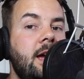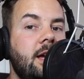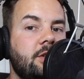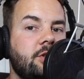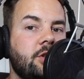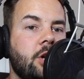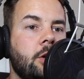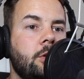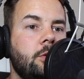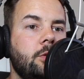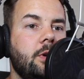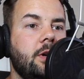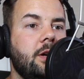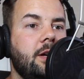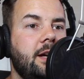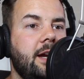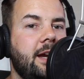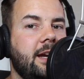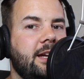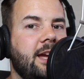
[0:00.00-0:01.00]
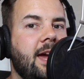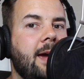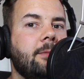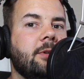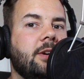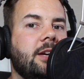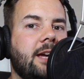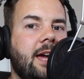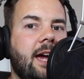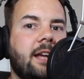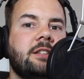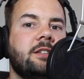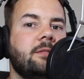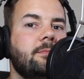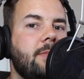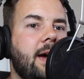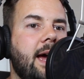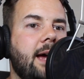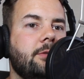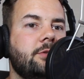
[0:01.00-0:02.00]
So it came a cat
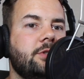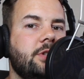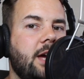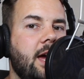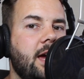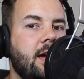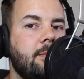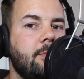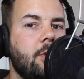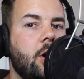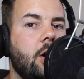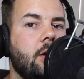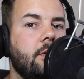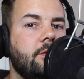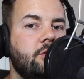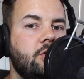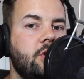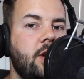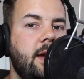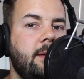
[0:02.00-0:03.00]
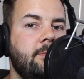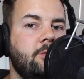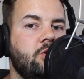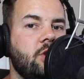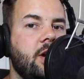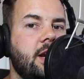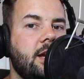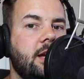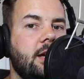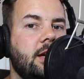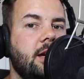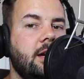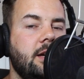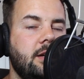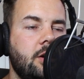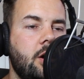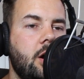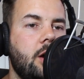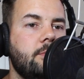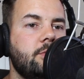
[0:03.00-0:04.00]
and mouse game of him trying
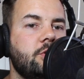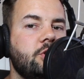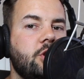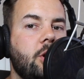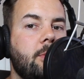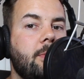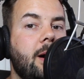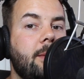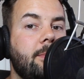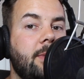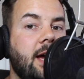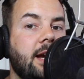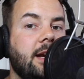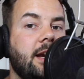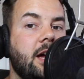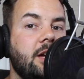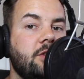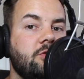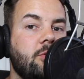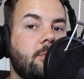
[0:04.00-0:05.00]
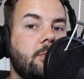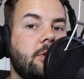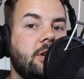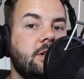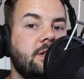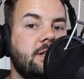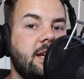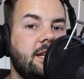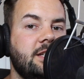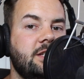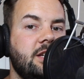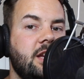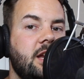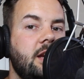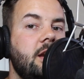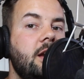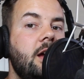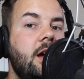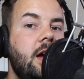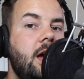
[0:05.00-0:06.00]
to stop my Black Knights from
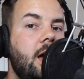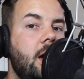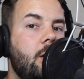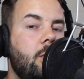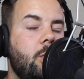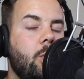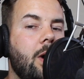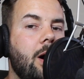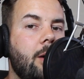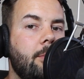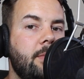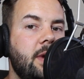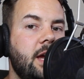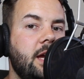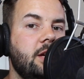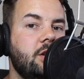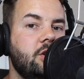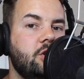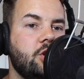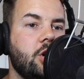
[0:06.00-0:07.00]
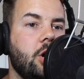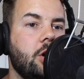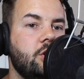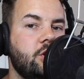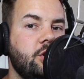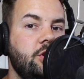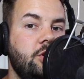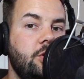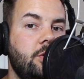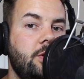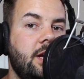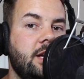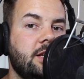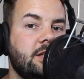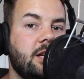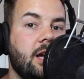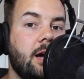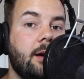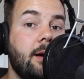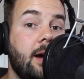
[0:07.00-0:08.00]
contesting, while me charging
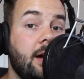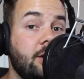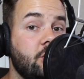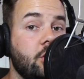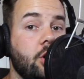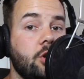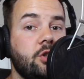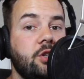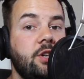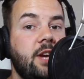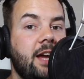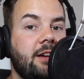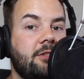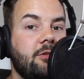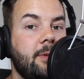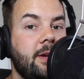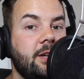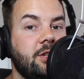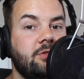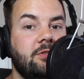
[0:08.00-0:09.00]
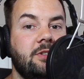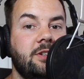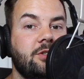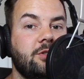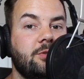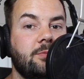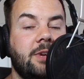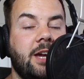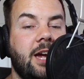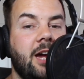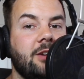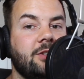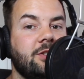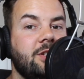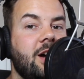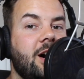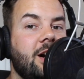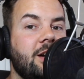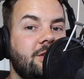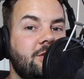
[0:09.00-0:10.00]
units like I charged a Necromancer into some Chaos
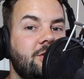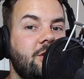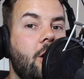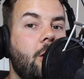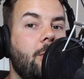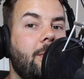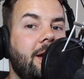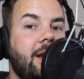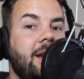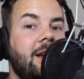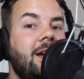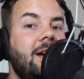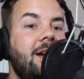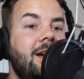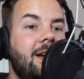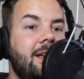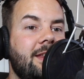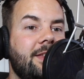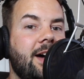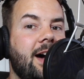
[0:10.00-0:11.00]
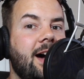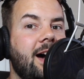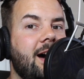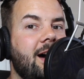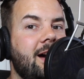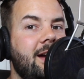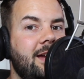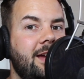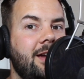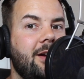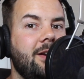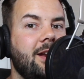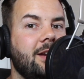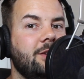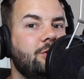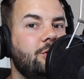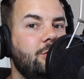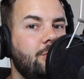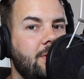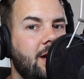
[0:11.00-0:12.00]
Knights, knowing that he only
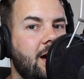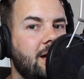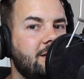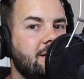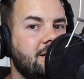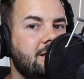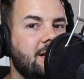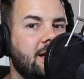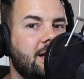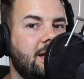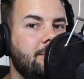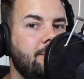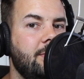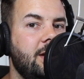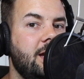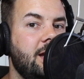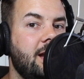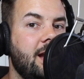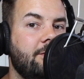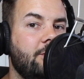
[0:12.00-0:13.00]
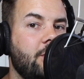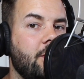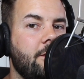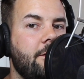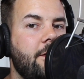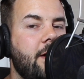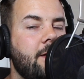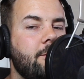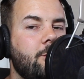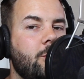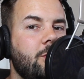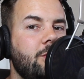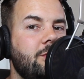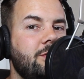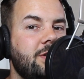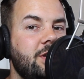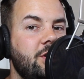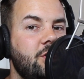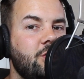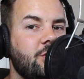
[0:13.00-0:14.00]
had 2 Knights attacking me and I've got 5
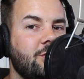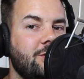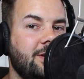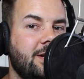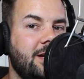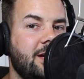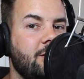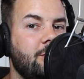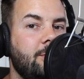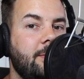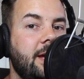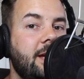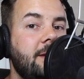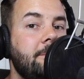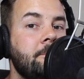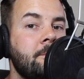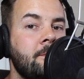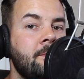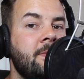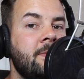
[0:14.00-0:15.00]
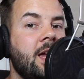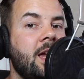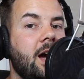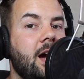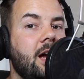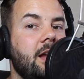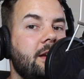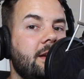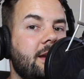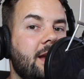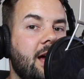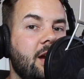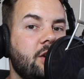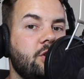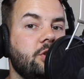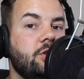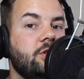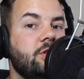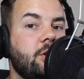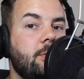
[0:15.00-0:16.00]
wounds. He shouldn't kill me, and I
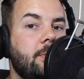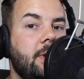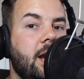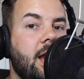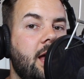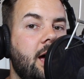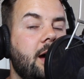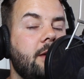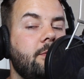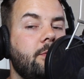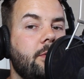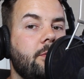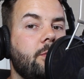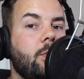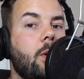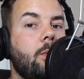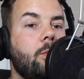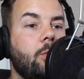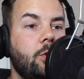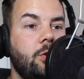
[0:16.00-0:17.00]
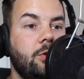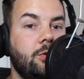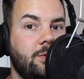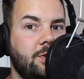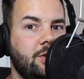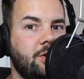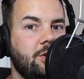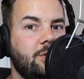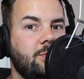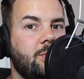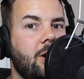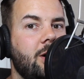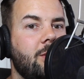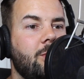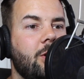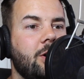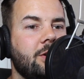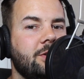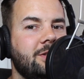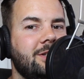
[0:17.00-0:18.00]
should still be alive with 1 wound, which is what I
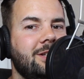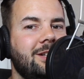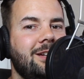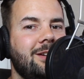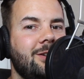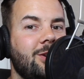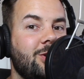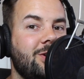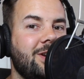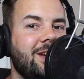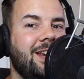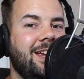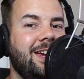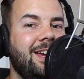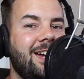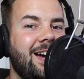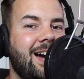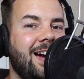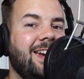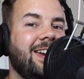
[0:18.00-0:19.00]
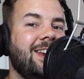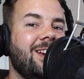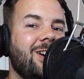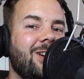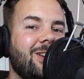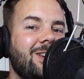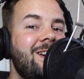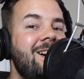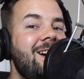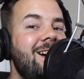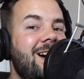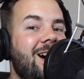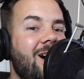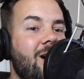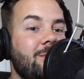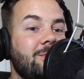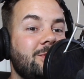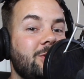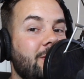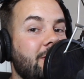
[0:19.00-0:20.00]
was, luckily, hanging on.
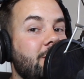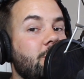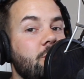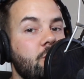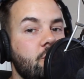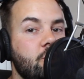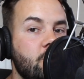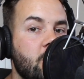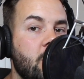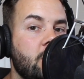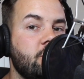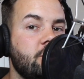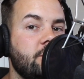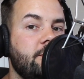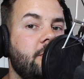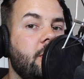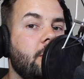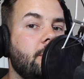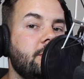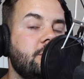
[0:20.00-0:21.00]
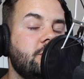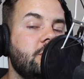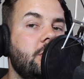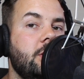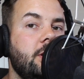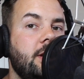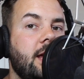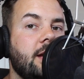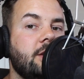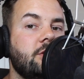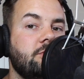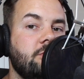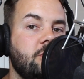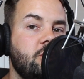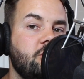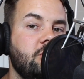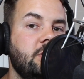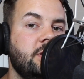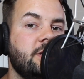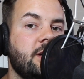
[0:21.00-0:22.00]
So he couldn't charge the following turn. He had to
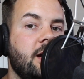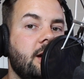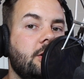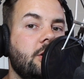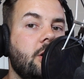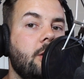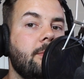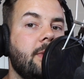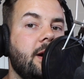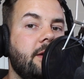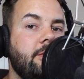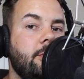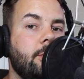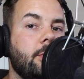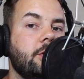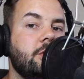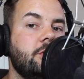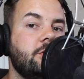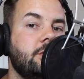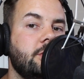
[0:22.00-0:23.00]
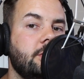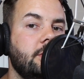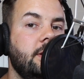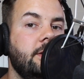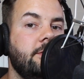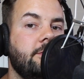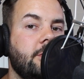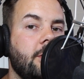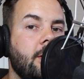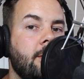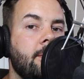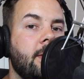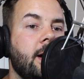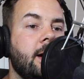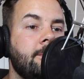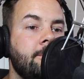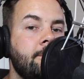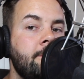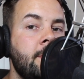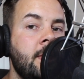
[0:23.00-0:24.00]
retreat out of combat if he wanted to leave
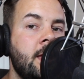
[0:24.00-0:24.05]
combat.